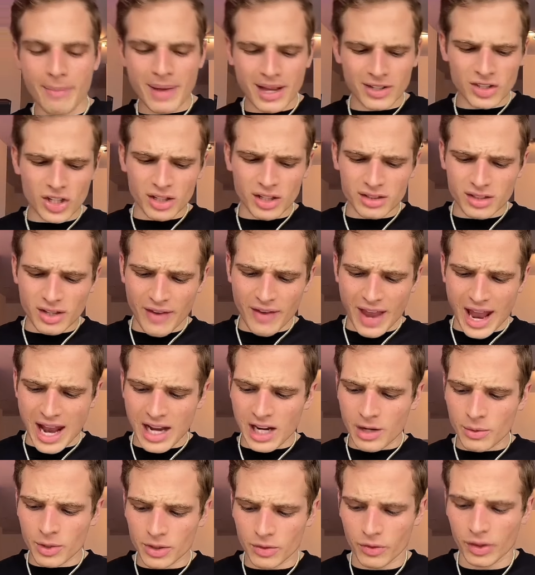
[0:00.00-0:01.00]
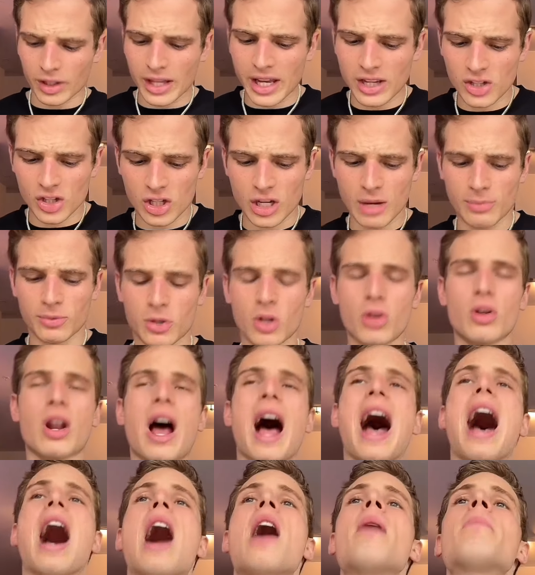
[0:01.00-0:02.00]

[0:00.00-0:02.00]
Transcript: I'm not jealous of anyone's relationship, dude.